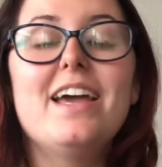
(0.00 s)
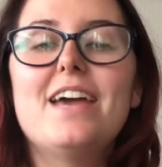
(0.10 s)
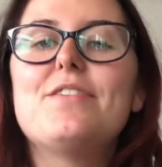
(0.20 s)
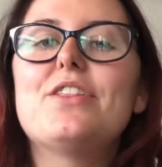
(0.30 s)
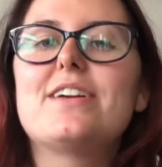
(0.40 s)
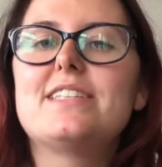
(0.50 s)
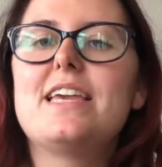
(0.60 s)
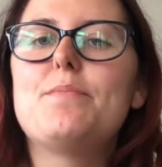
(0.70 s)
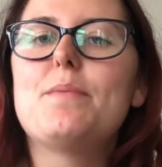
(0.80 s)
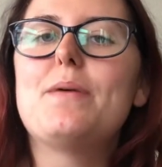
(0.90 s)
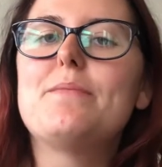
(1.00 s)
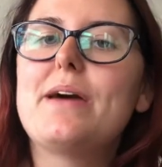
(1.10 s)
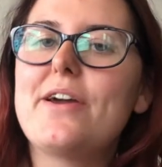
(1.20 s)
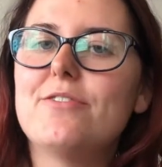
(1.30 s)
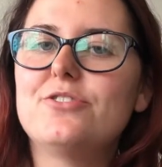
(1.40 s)
If you'd like to keep up on
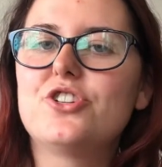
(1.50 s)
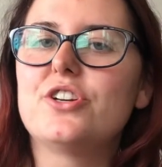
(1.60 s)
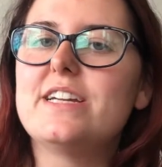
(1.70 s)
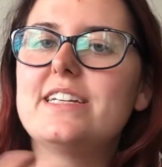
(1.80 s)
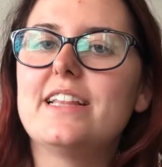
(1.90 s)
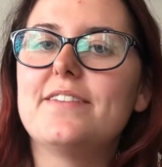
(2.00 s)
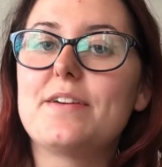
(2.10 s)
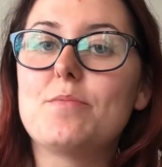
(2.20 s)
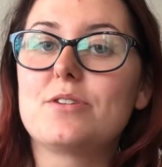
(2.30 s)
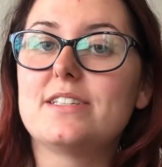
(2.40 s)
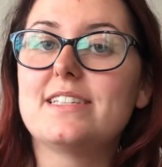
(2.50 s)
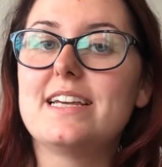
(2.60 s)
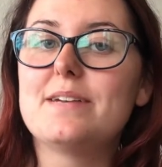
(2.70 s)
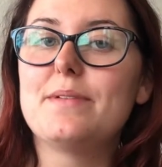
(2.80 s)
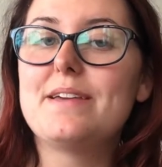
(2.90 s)
my own journey to living more
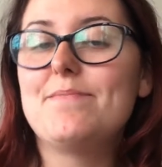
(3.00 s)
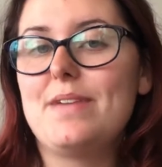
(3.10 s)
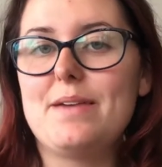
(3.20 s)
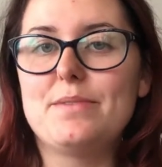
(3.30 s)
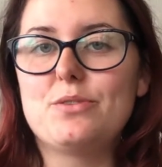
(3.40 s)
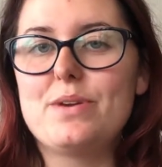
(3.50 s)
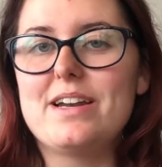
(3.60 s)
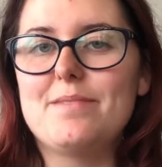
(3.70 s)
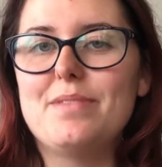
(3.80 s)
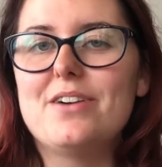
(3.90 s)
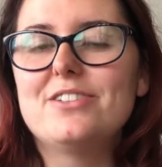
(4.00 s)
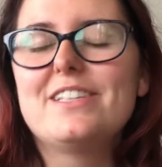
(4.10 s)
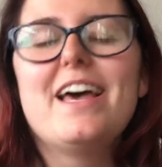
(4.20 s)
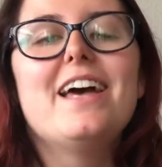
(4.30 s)
sustainably in between uploads,